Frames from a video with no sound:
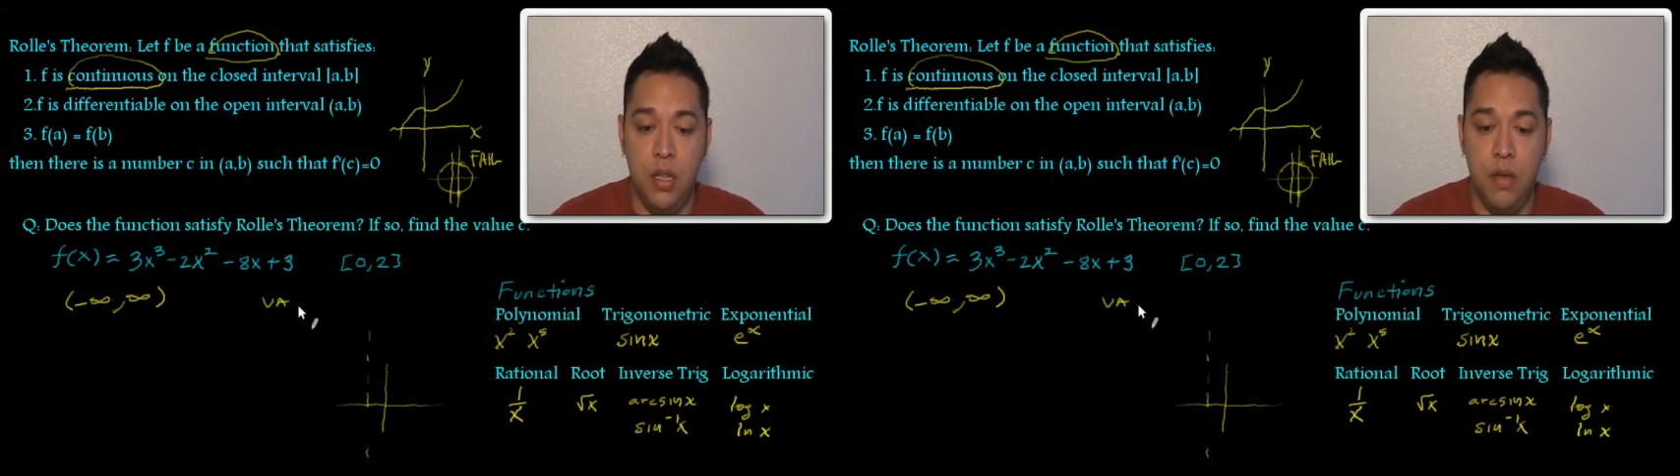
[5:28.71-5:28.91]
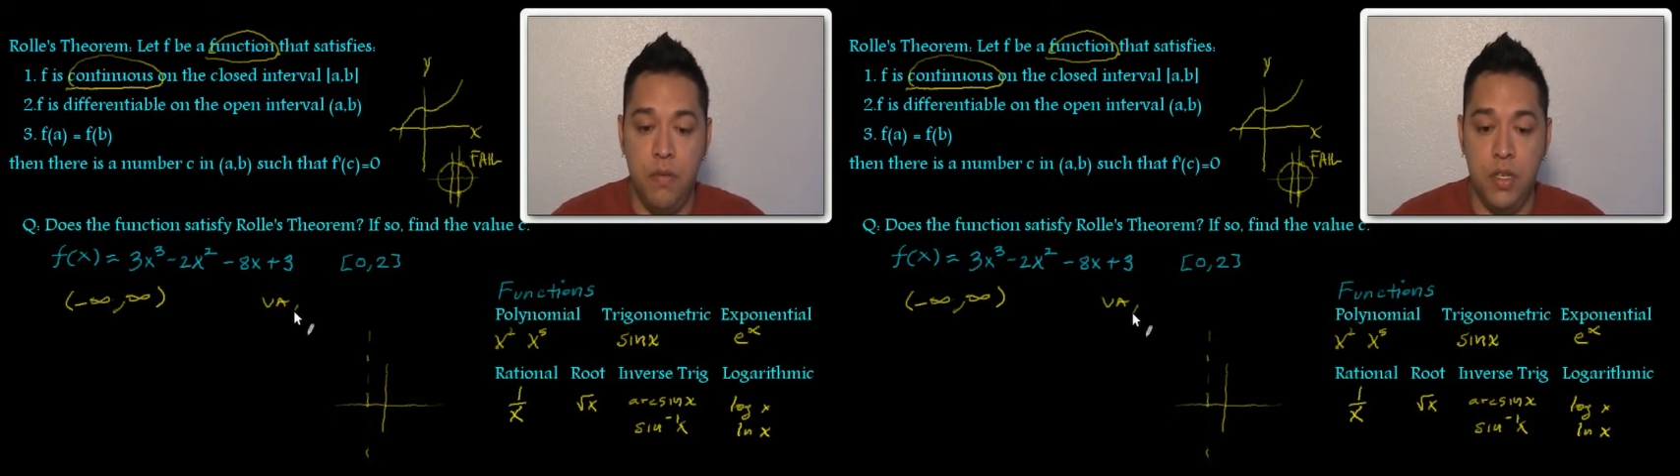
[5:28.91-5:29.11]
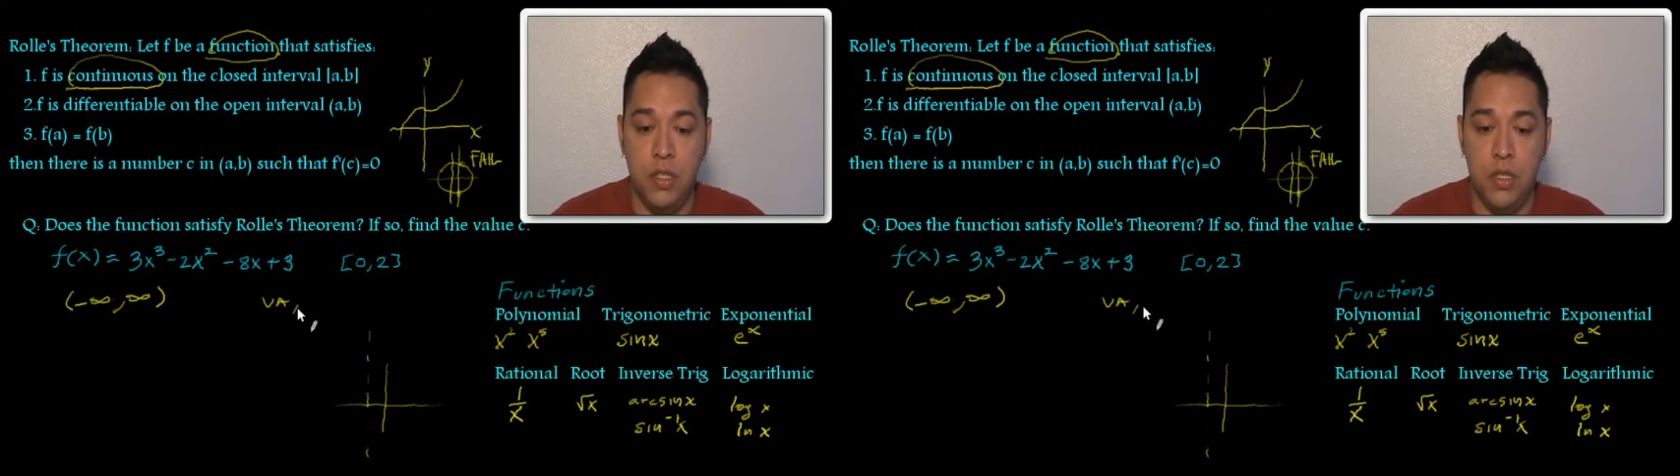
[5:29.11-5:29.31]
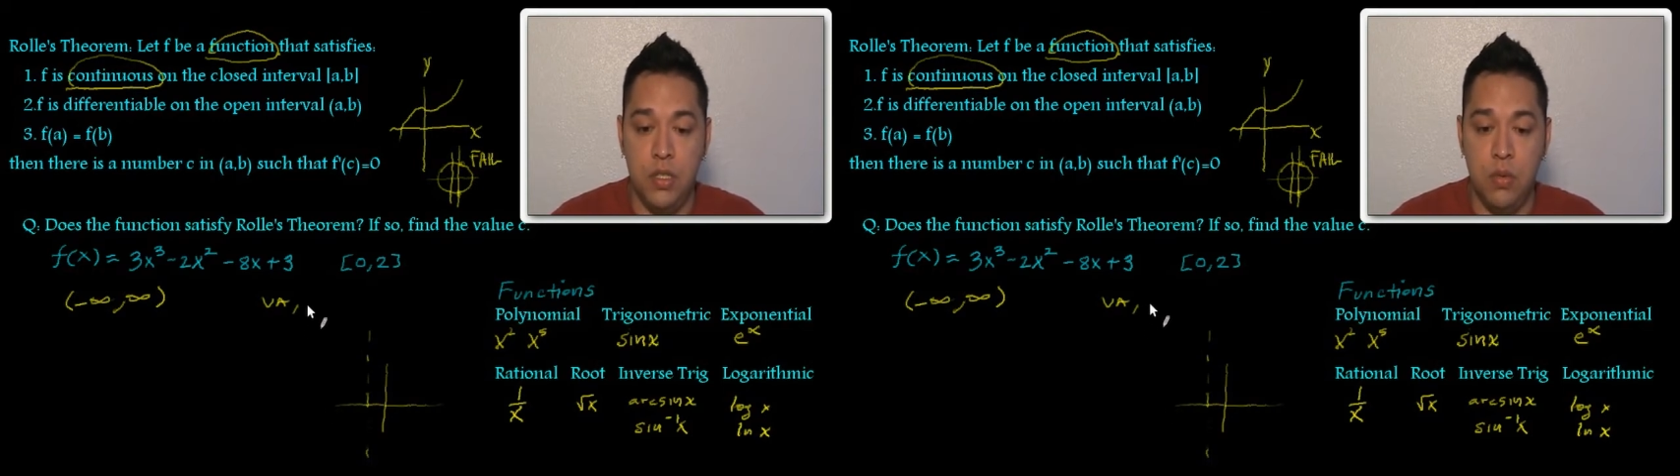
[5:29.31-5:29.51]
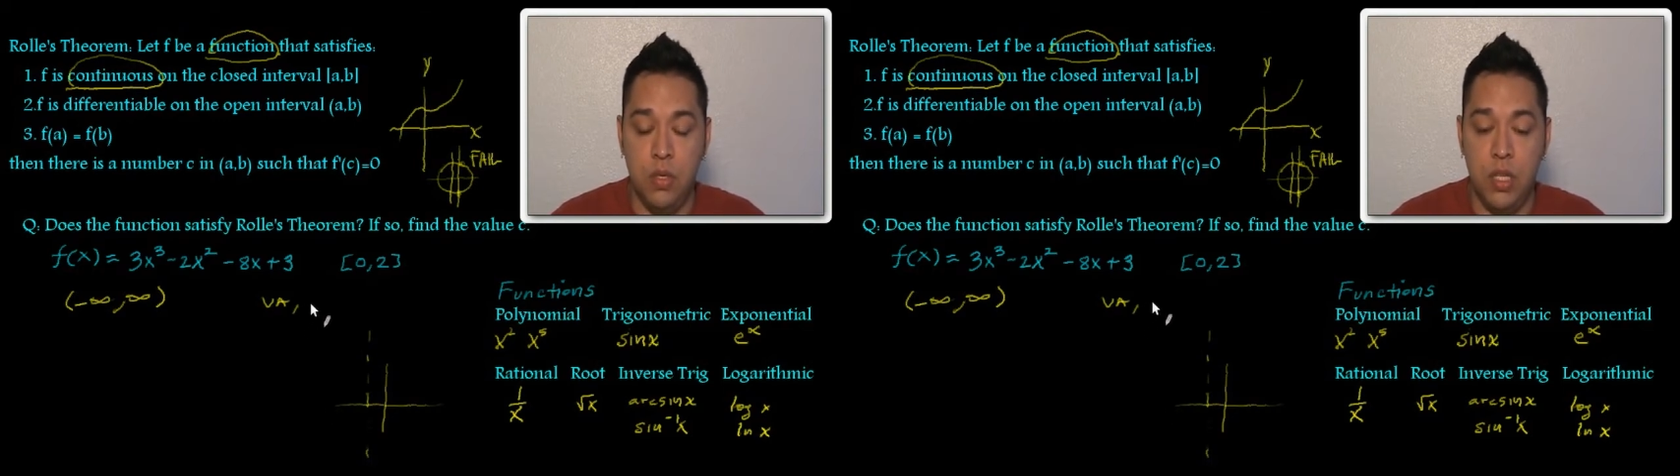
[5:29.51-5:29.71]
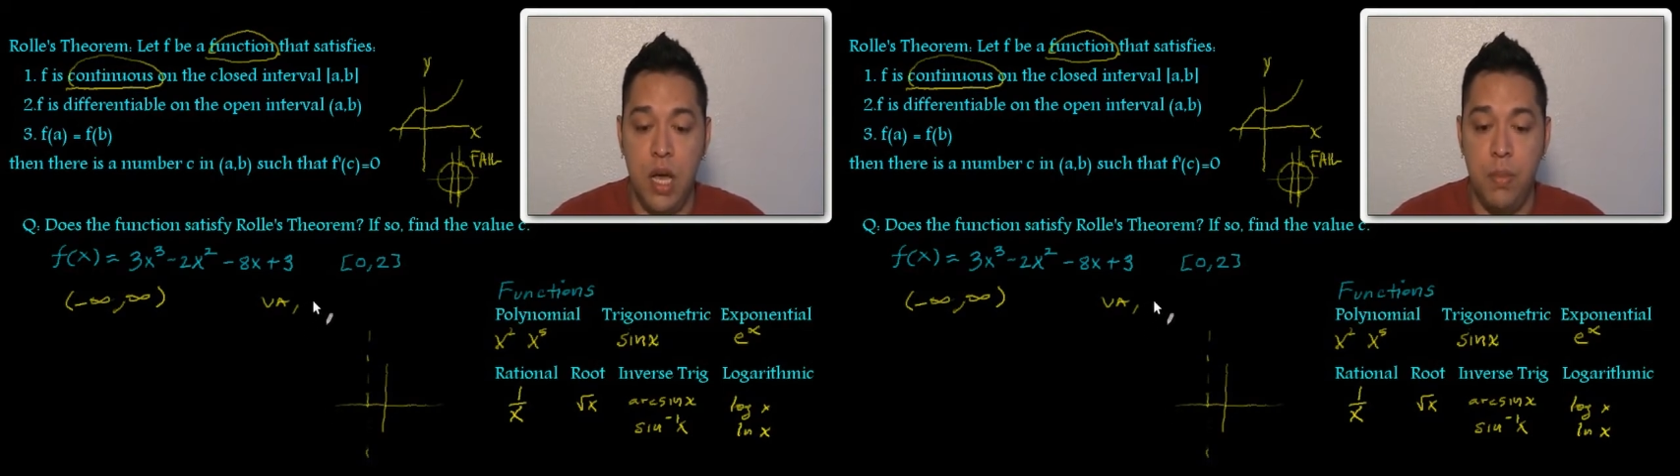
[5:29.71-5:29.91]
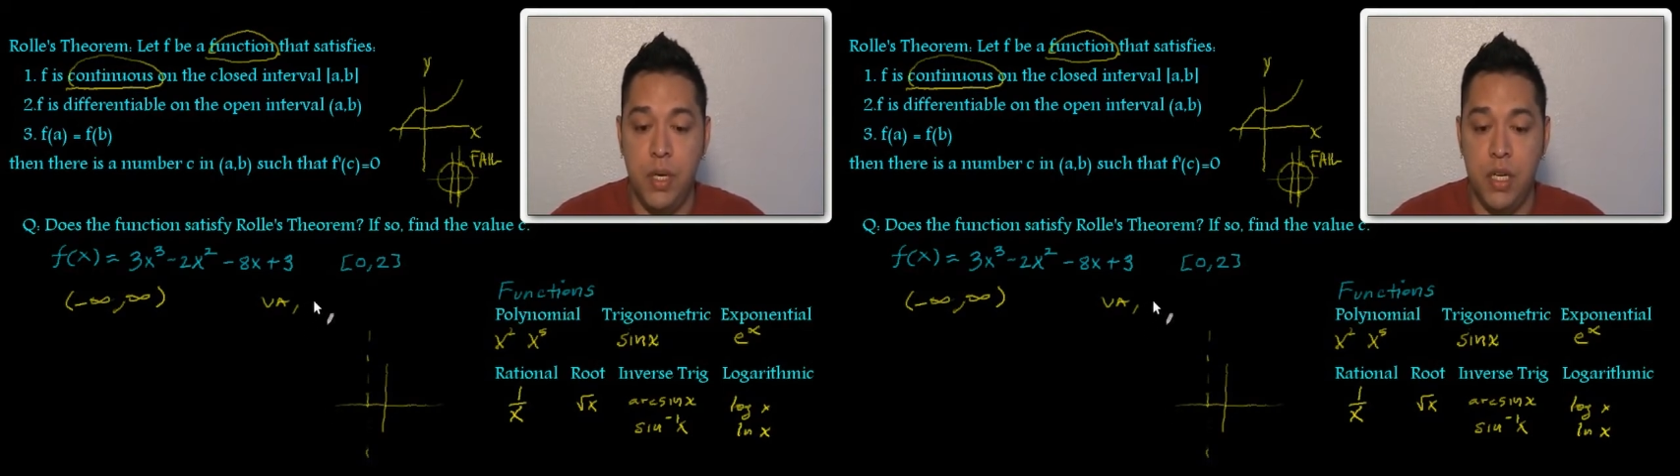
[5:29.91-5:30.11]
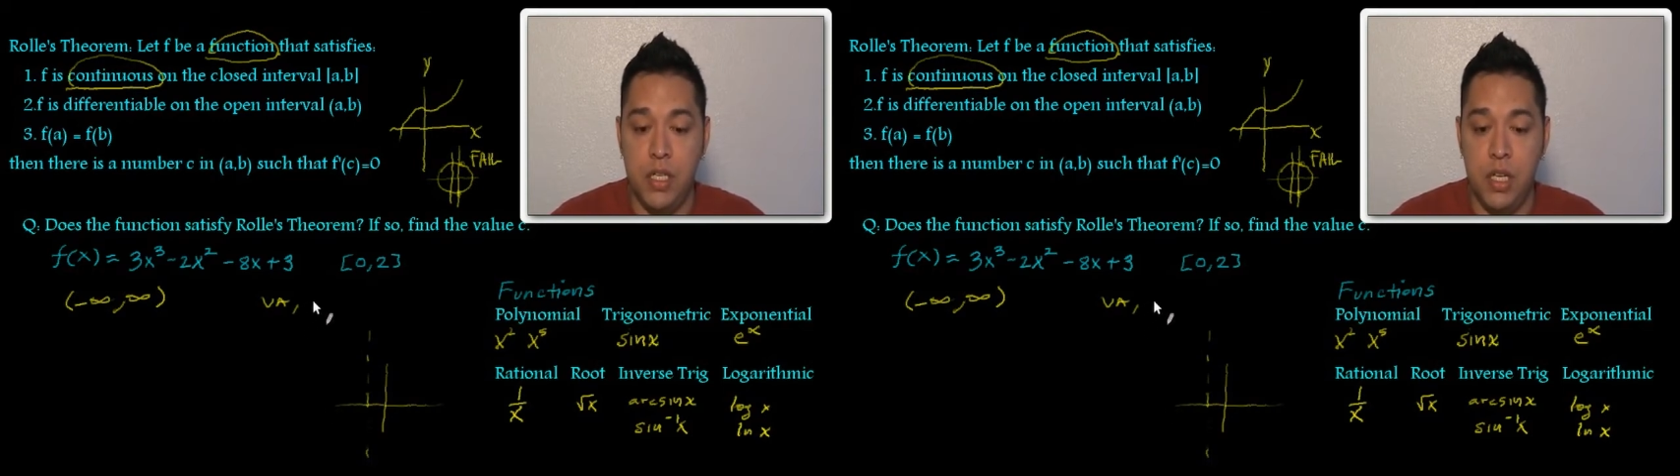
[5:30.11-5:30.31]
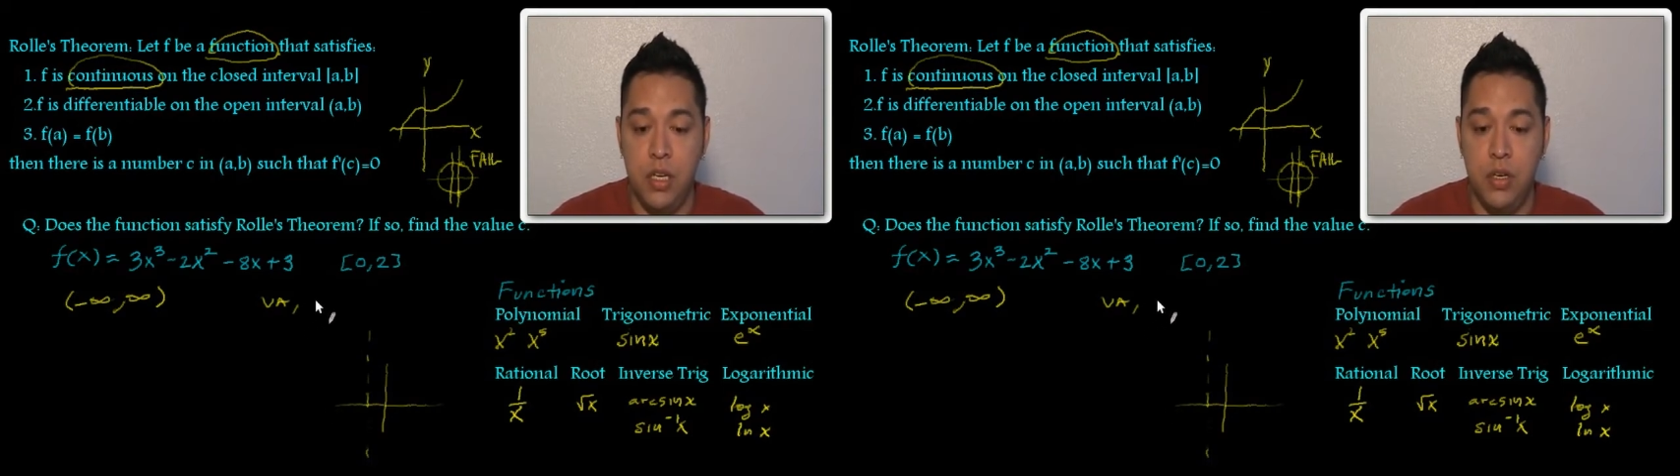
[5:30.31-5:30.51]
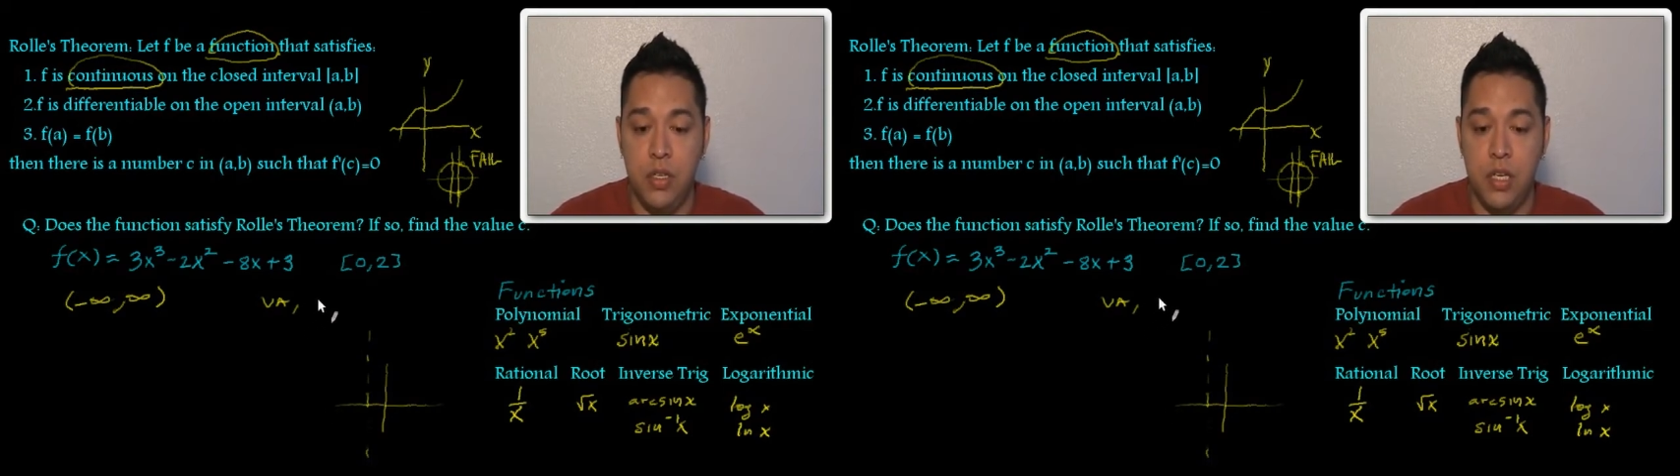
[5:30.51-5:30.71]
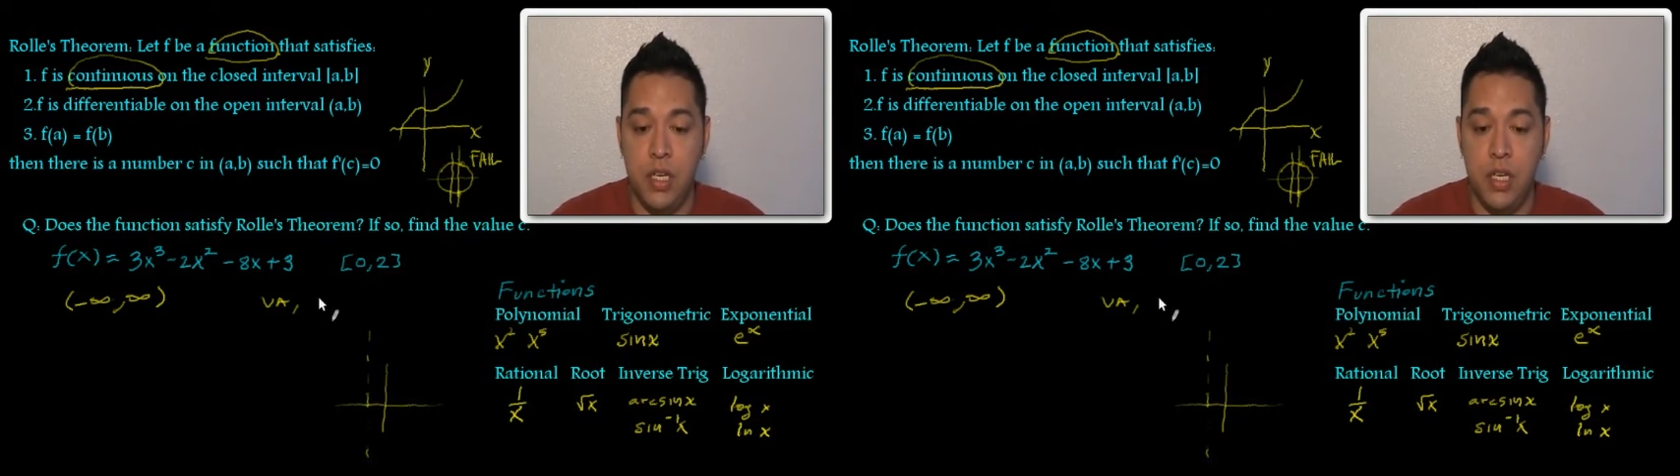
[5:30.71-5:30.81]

the function will not be continuous